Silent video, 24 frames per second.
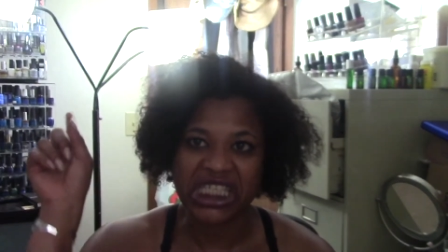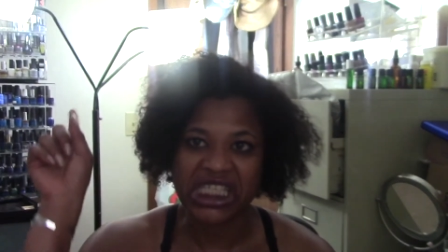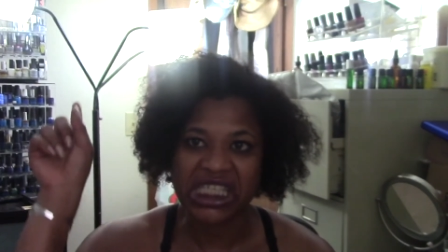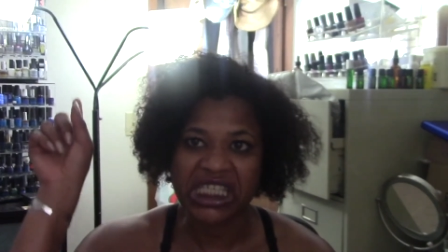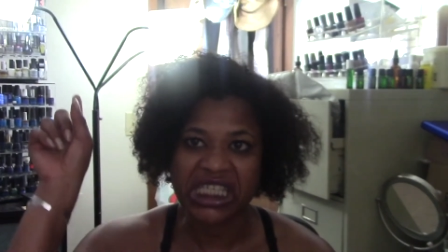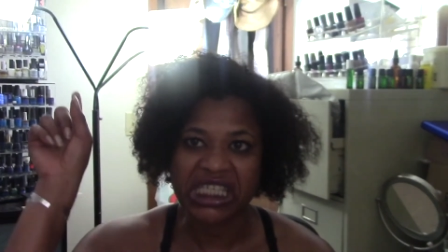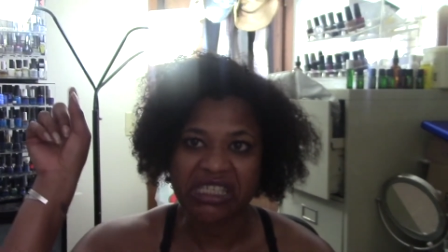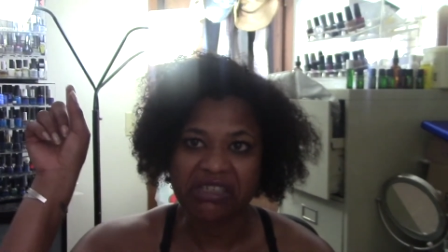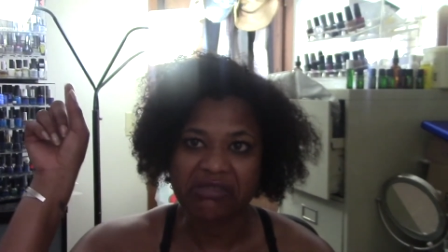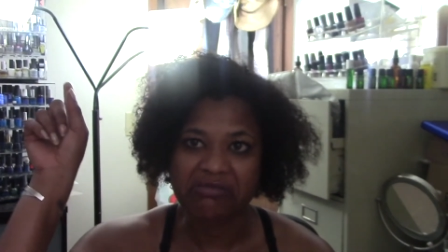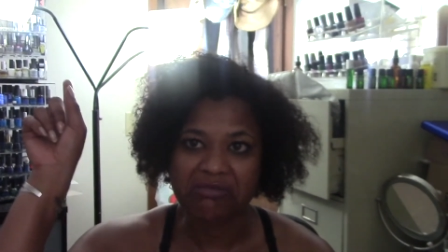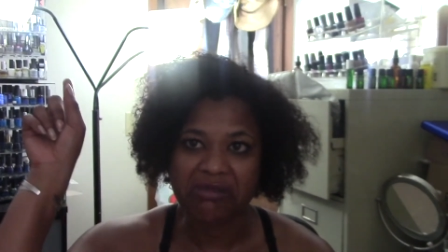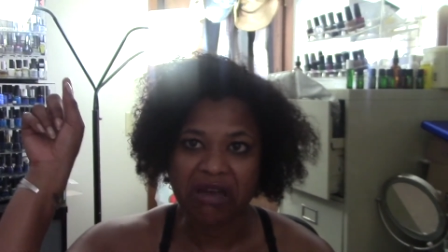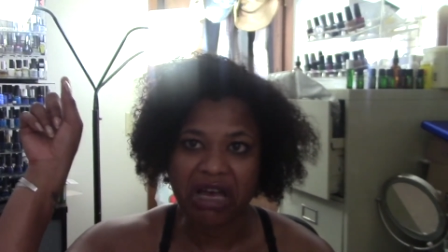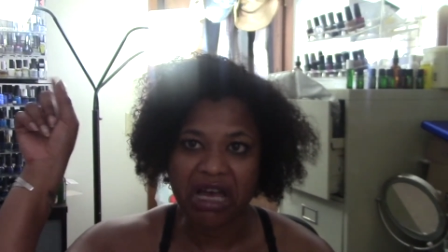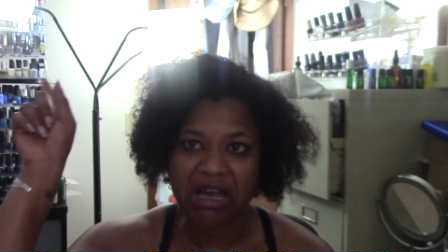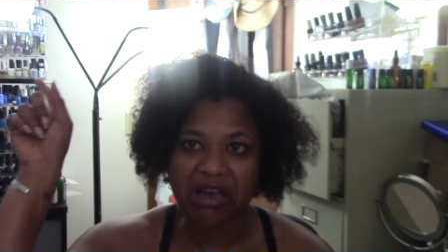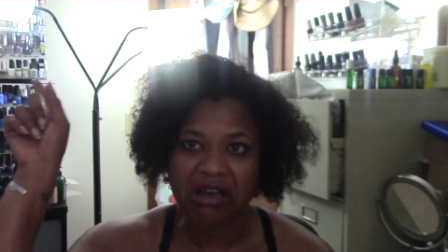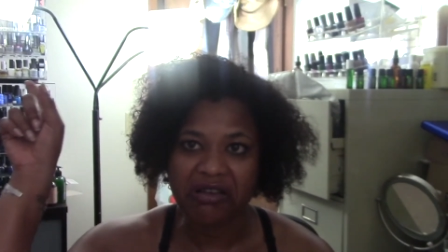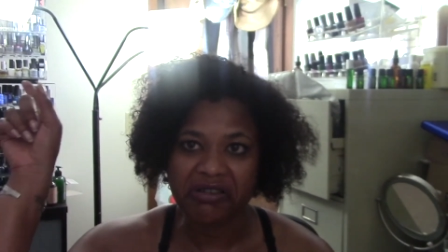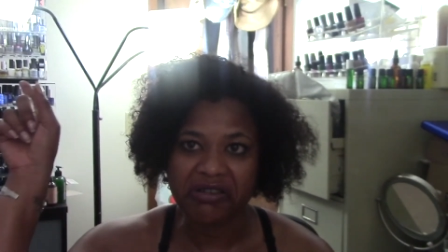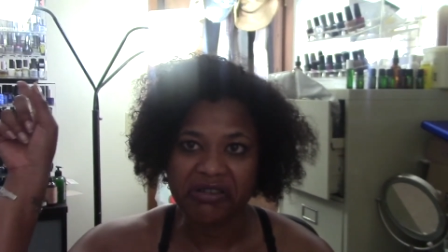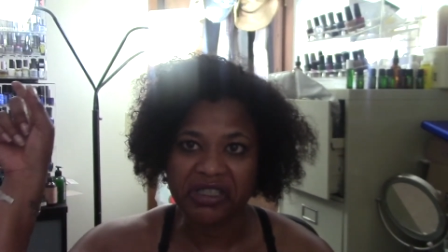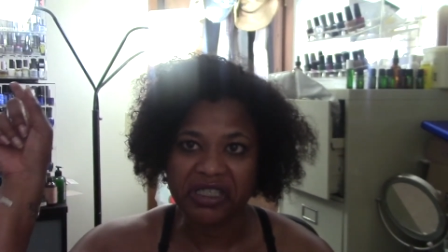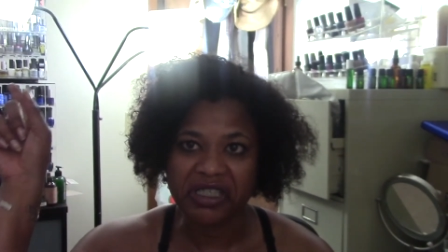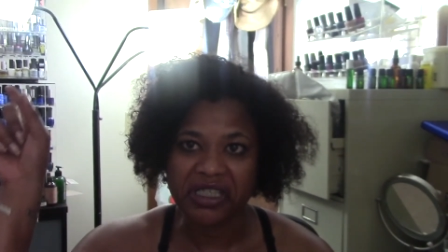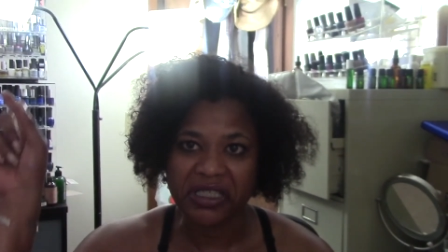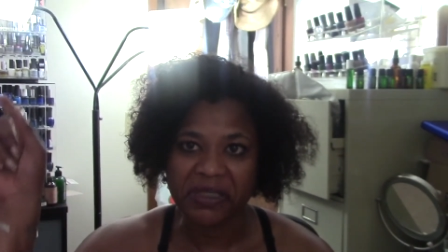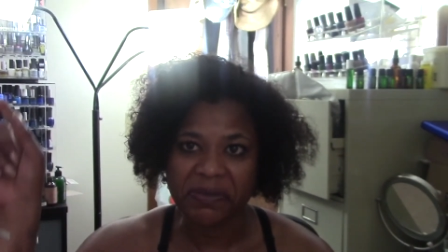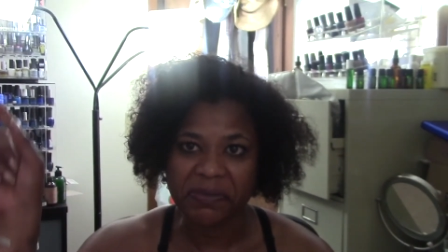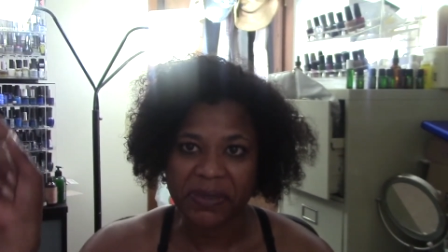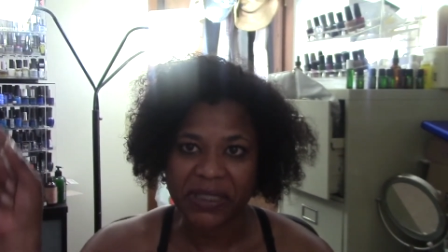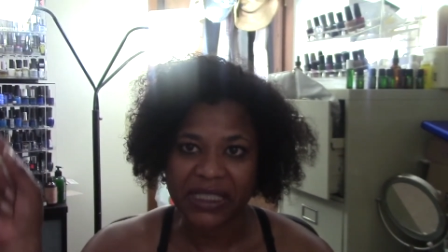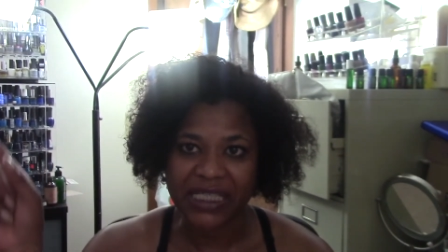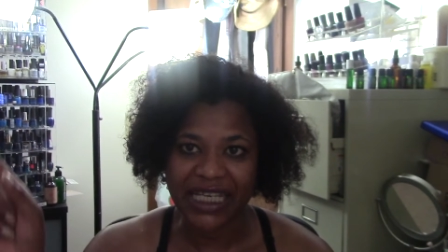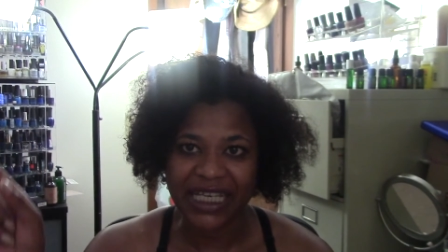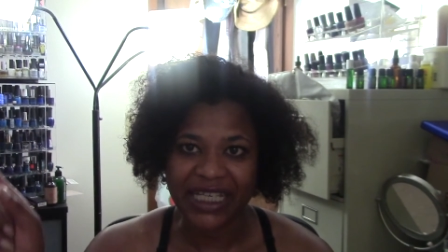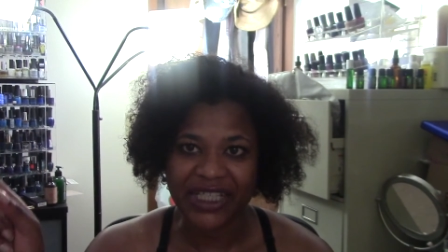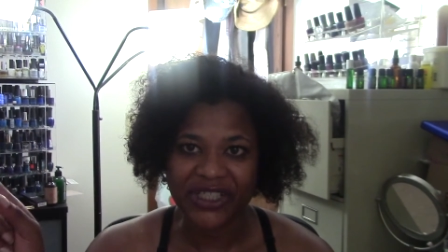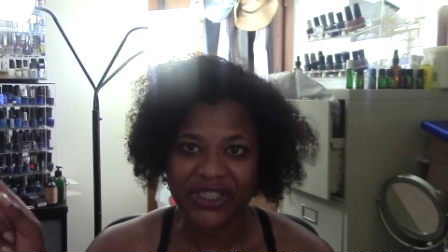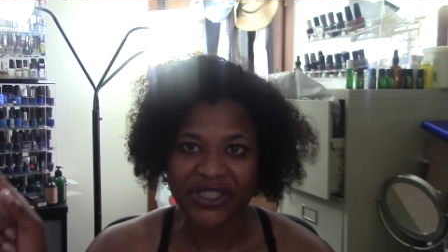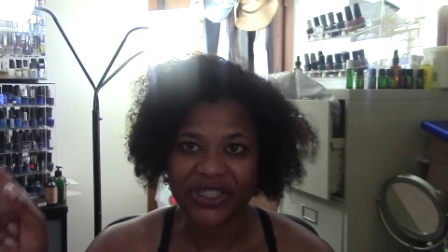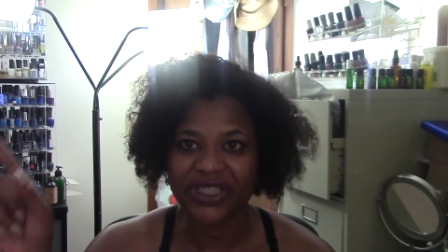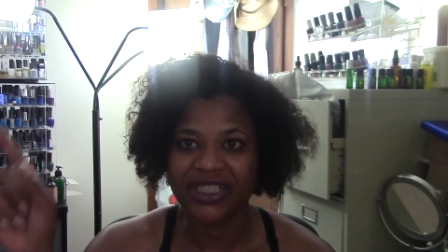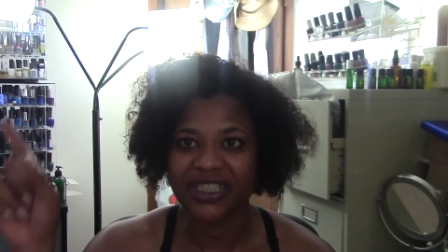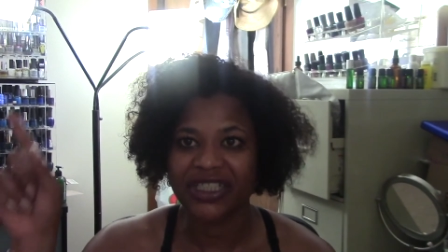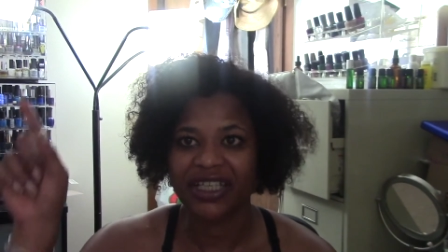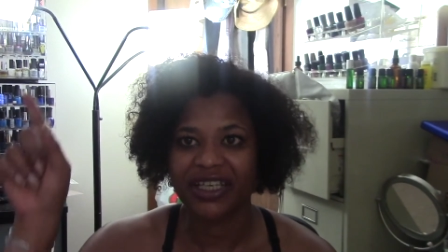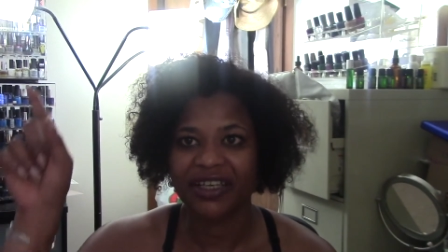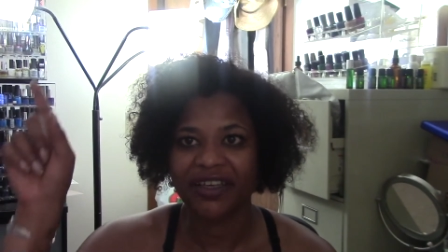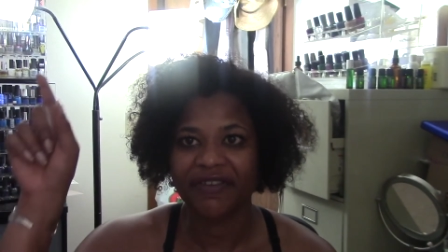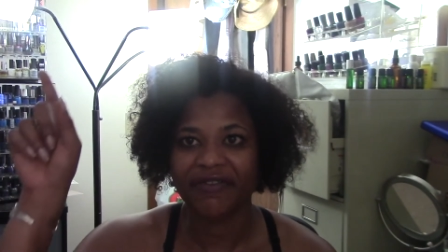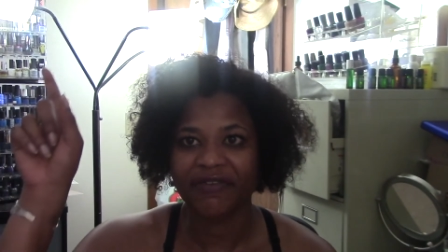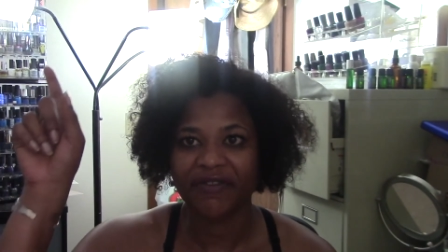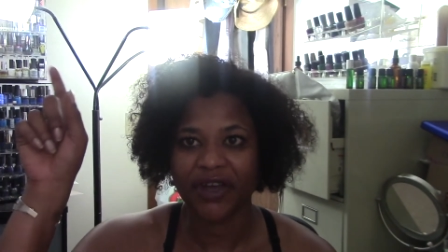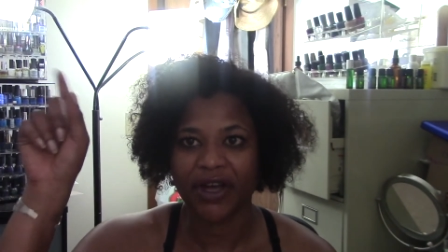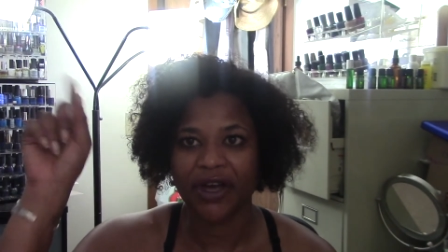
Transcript: small subsection of